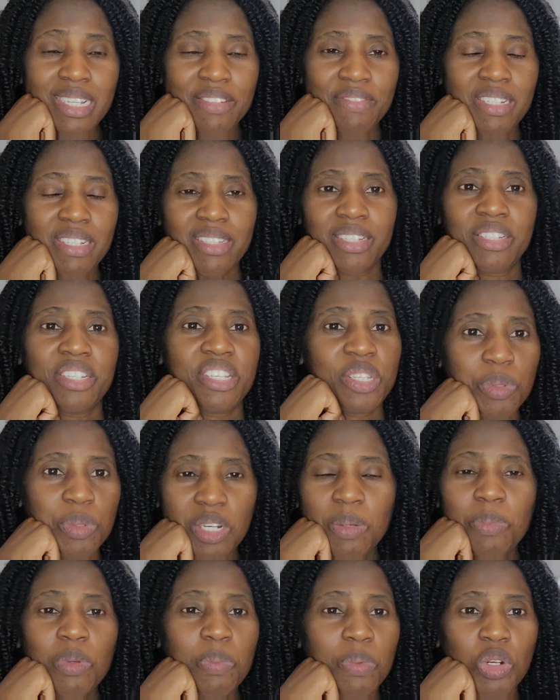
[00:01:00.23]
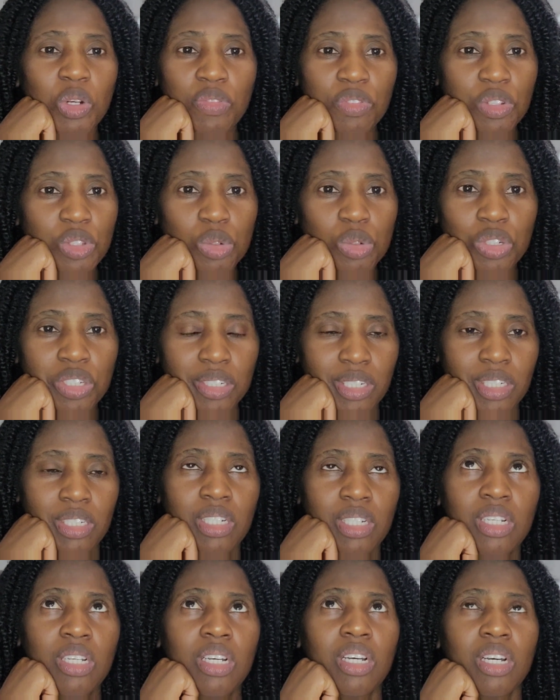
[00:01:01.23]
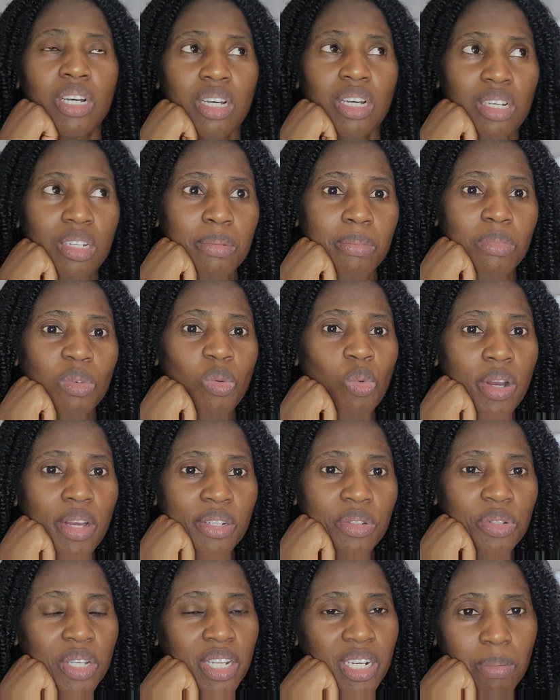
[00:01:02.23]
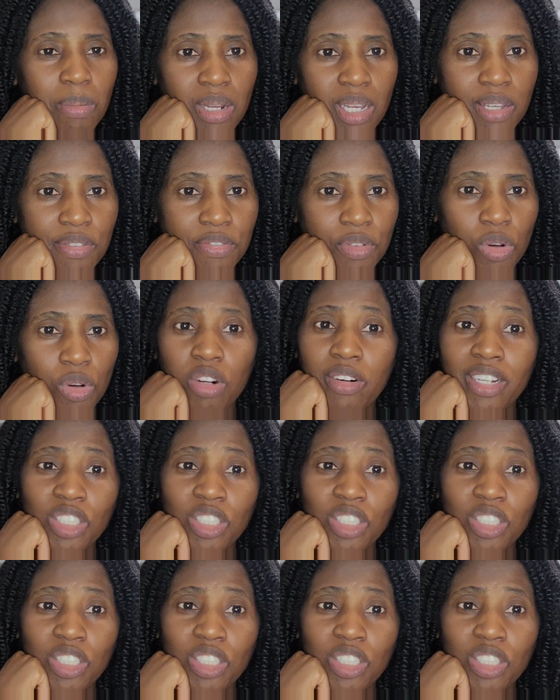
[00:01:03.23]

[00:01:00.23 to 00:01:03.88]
advantages will help you pay off your tuition. One, you can apply for